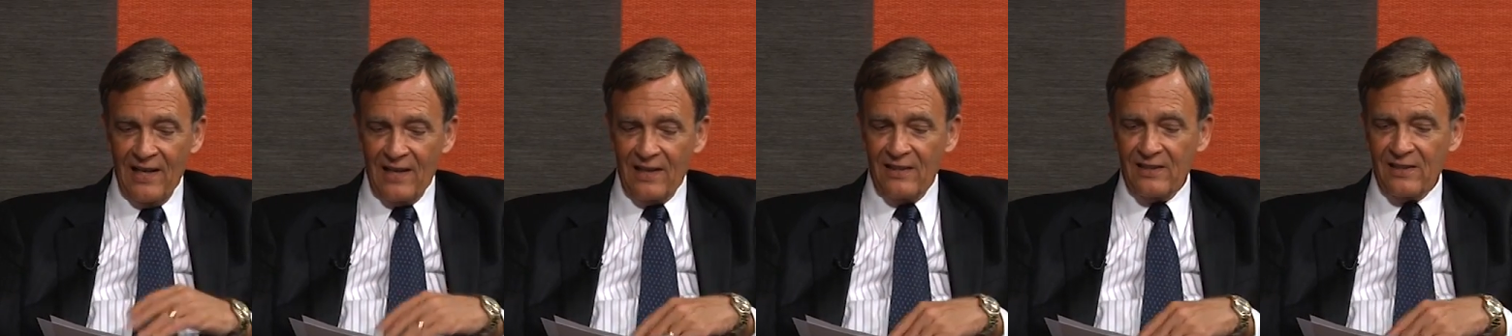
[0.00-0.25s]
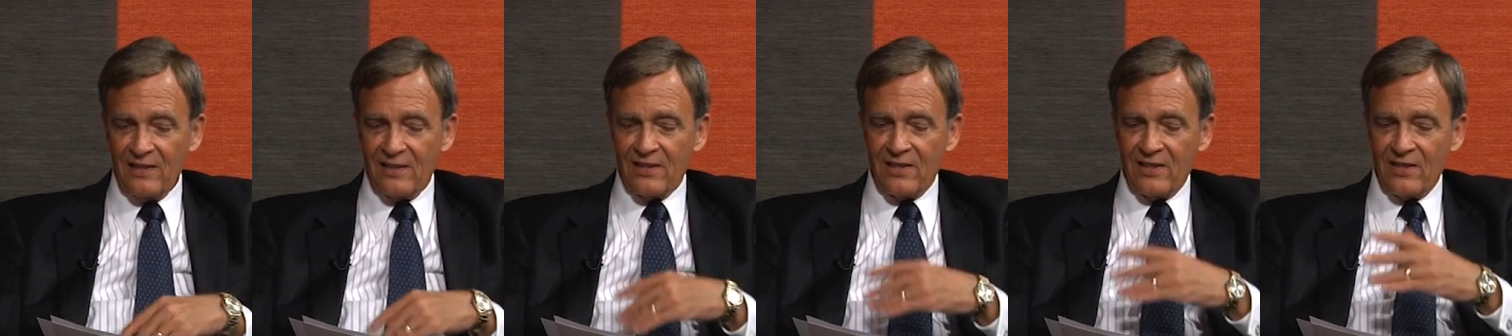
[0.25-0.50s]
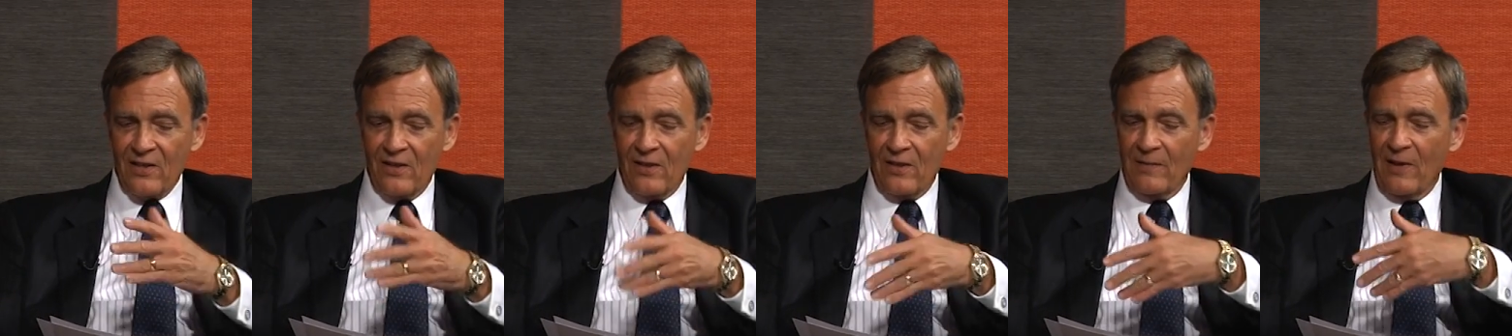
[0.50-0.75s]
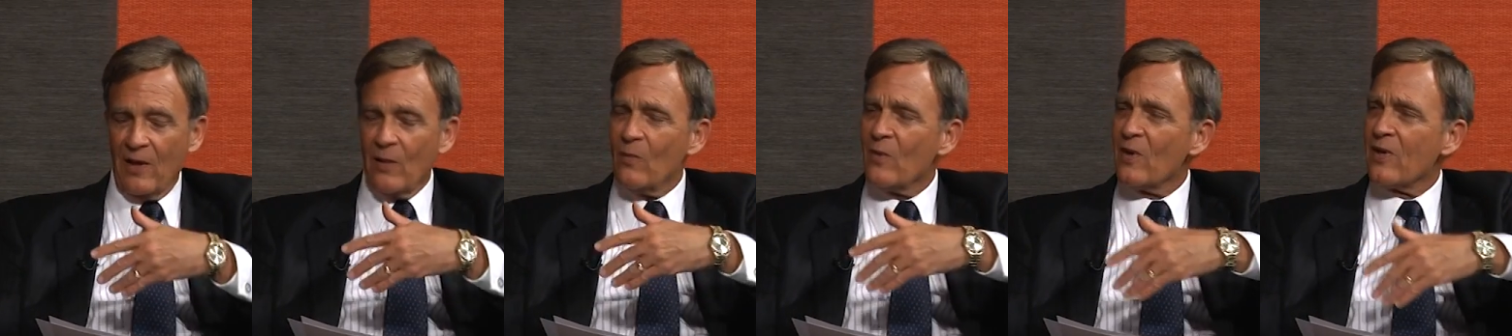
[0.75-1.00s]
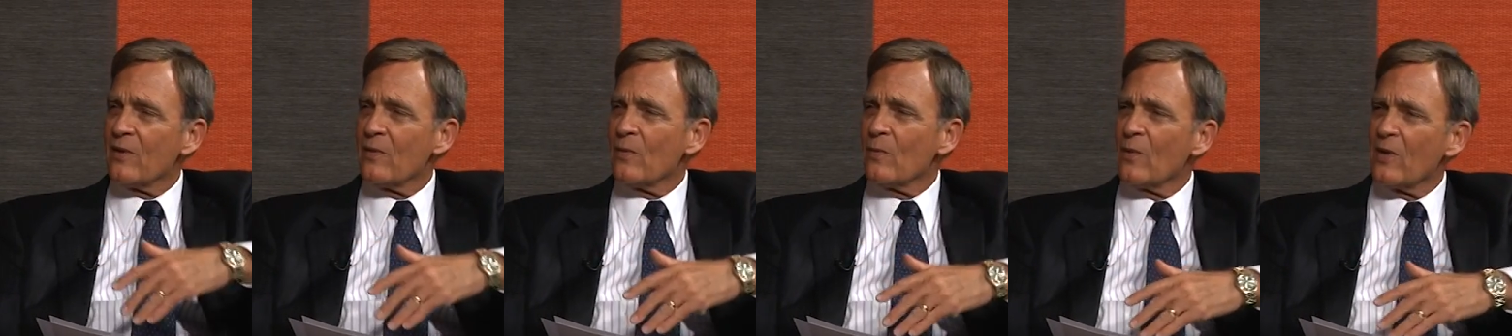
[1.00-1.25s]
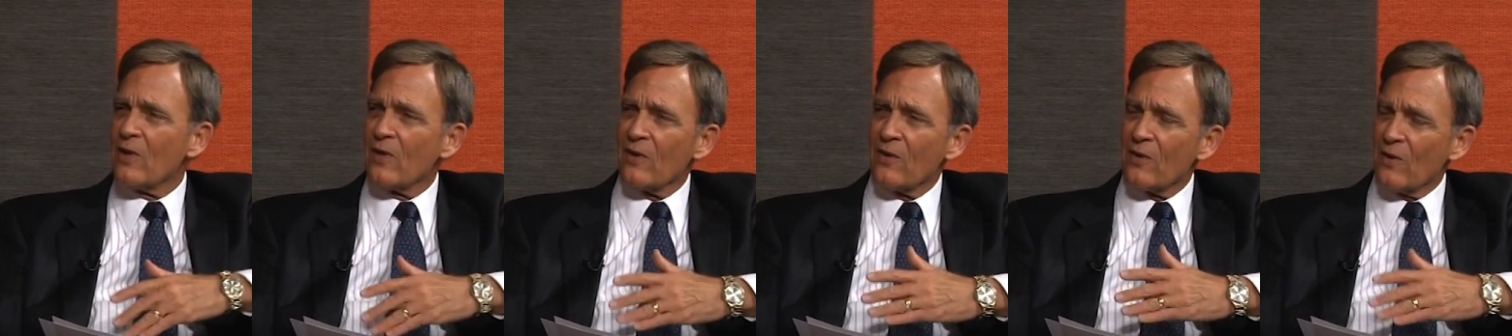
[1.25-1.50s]
Let's just start about
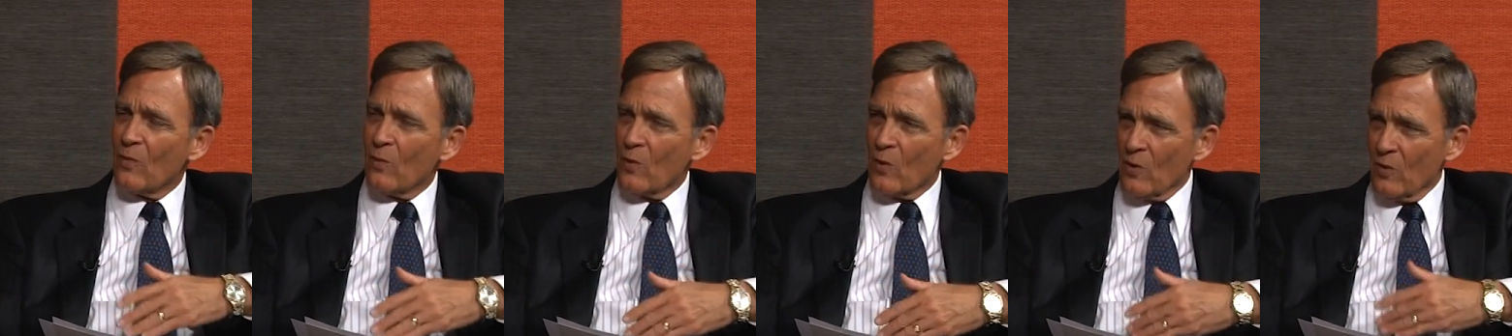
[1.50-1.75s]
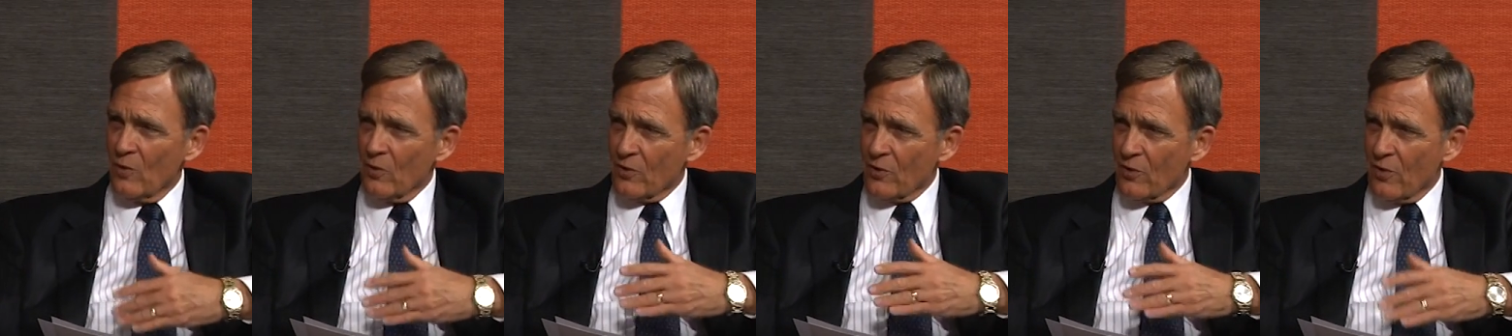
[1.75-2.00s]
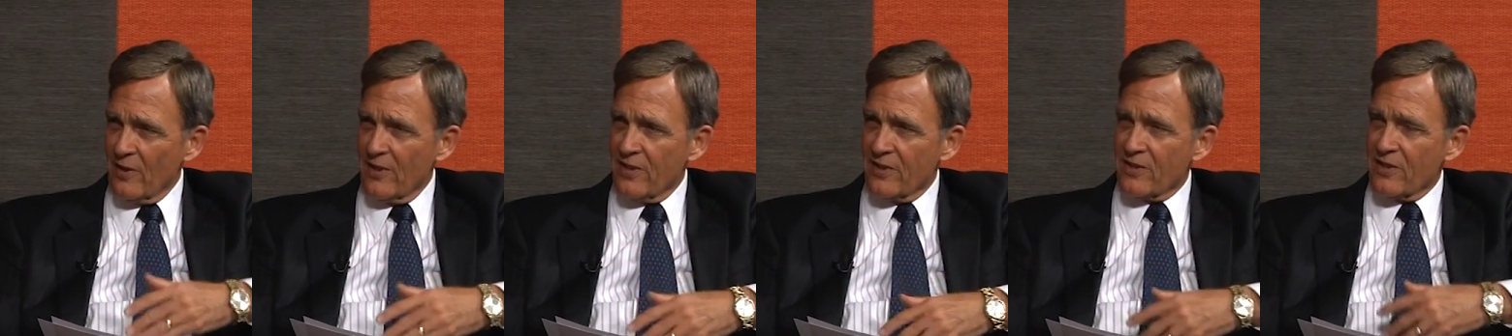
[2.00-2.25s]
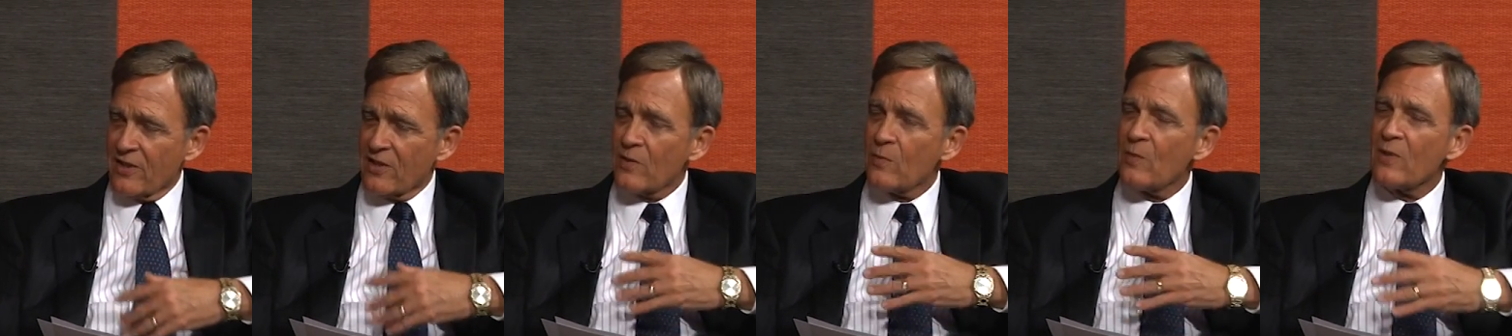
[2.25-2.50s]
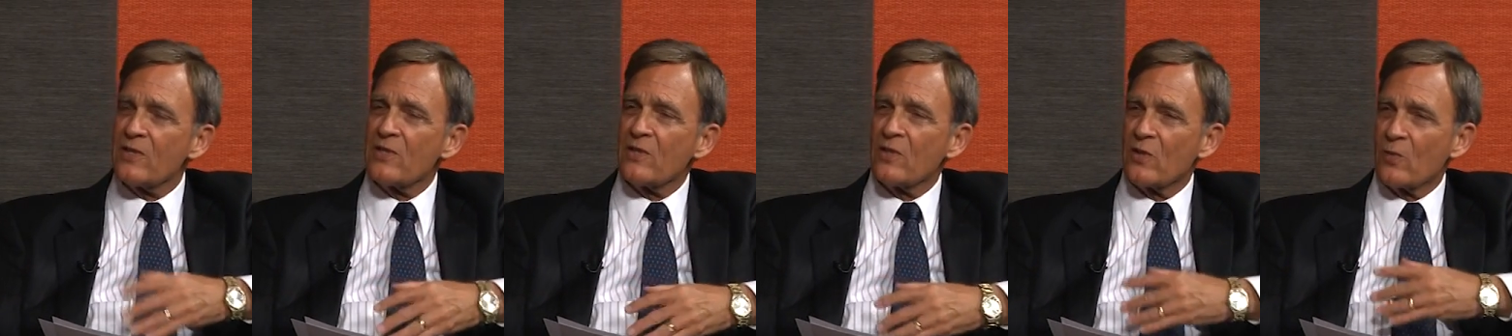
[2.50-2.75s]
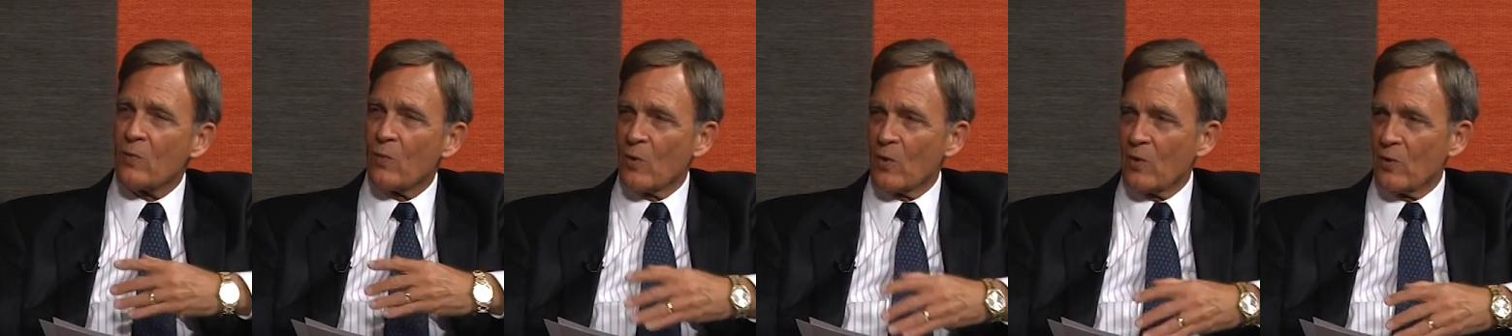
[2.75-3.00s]
what are the World Trade Centers? What's
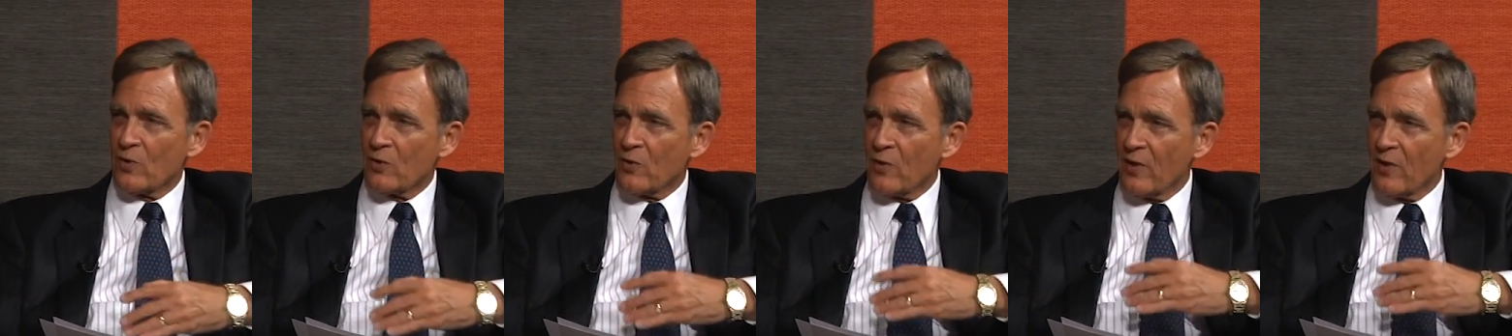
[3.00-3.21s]
this World